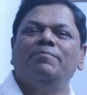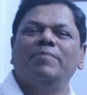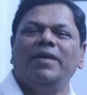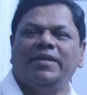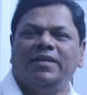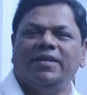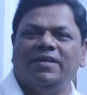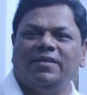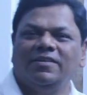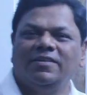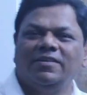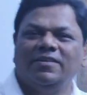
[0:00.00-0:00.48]

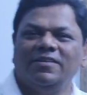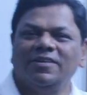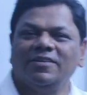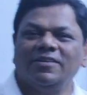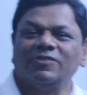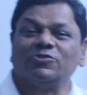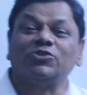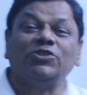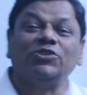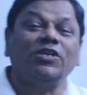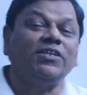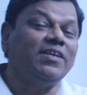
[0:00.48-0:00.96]
manner
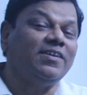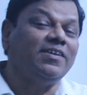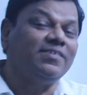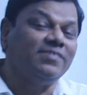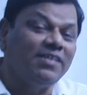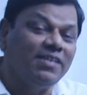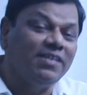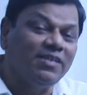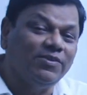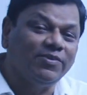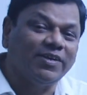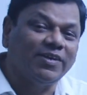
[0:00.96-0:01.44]
so that
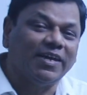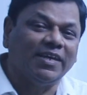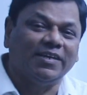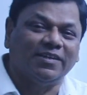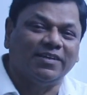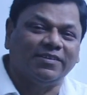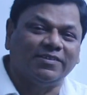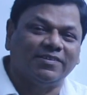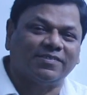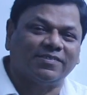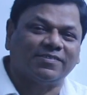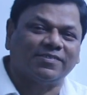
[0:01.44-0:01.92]
easily we can
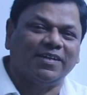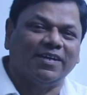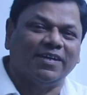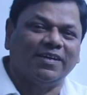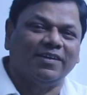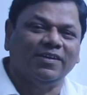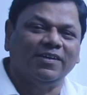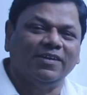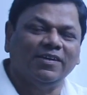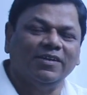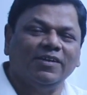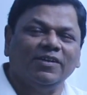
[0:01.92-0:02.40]

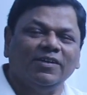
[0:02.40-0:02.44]
understand.